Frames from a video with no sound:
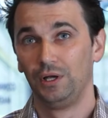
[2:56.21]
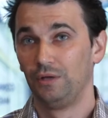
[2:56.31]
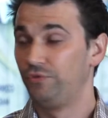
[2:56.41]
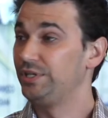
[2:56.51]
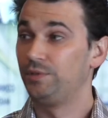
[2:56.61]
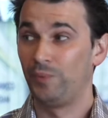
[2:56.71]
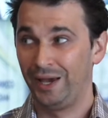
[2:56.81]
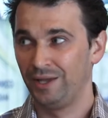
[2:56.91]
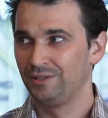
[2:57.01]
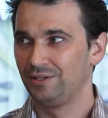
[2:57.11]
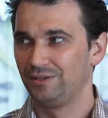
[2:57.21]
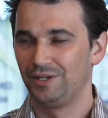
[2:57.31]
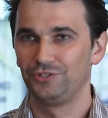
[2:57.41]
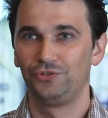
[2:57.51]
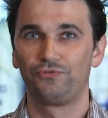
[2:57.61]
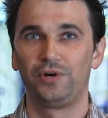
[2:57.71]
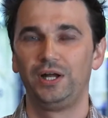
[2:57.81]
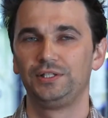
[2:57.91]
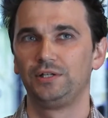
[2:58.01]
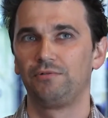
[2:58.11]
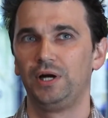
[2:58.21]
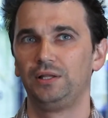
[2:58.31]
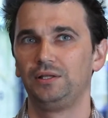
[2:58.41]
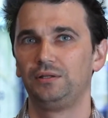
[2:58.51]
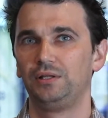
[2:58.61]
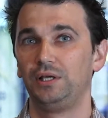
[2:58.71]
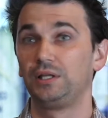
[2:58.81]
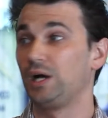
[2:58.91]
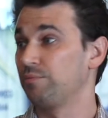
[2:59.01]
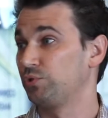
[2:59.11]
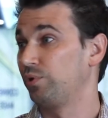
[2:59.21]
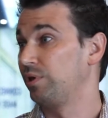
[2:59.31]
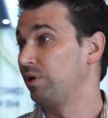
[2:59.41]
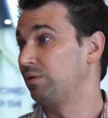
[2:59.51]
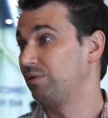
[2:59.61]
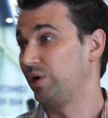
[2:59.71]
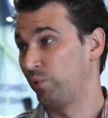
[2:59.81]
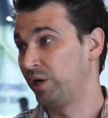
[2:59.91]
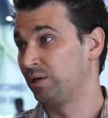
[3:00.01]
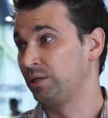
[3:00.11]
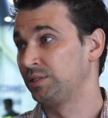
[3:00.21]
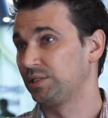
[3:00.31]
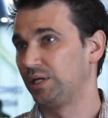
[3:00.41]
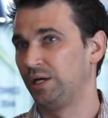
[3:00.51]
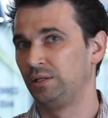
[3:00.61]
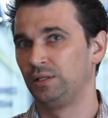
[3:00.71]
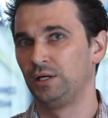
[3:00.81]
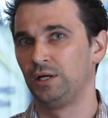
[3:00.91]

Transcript: demand, as you phrased it, right? It comes with the awareness and.